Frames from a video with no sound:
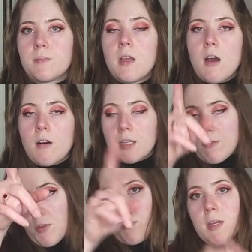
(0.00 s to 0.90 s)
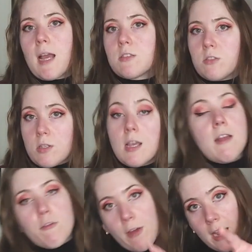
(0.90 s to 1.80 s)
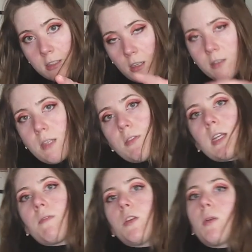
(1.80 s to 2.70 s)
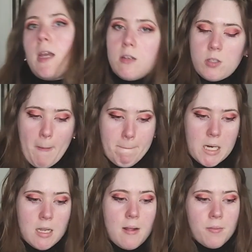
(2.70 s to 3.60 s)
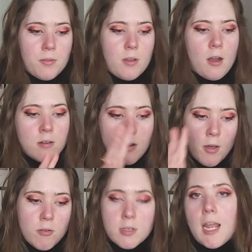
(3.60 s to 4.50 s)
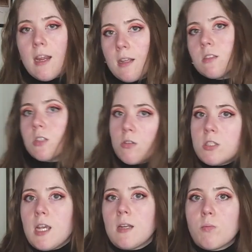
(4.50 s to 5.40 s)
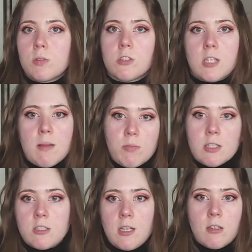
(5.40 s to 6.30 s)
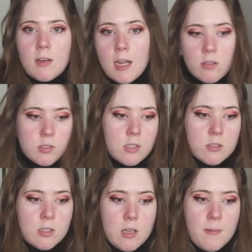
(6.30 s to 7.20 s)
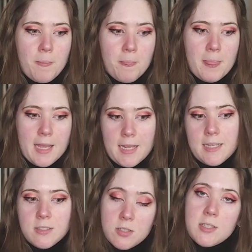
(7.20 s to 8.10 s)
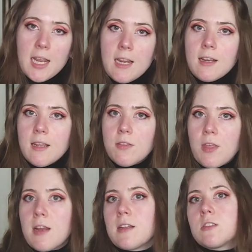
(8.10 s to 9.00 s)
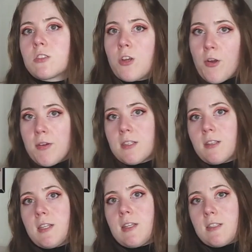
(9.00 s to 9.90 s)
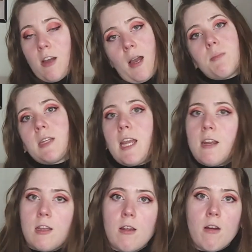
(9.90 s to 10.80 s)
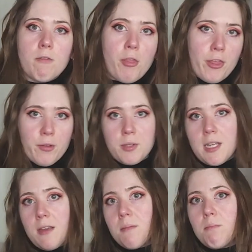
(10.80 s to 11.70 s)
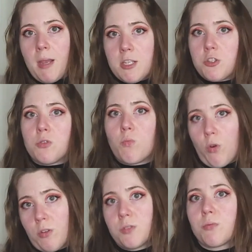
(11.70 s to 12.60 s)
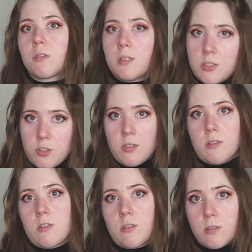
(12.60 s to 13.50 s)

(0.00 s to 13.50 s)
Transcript: I'll give you 3 guesses. In fact, I'll even give you a hint. Another deity associated with the same thing Siete Rayos is a deity that is currently the top deity of 3 major world religions.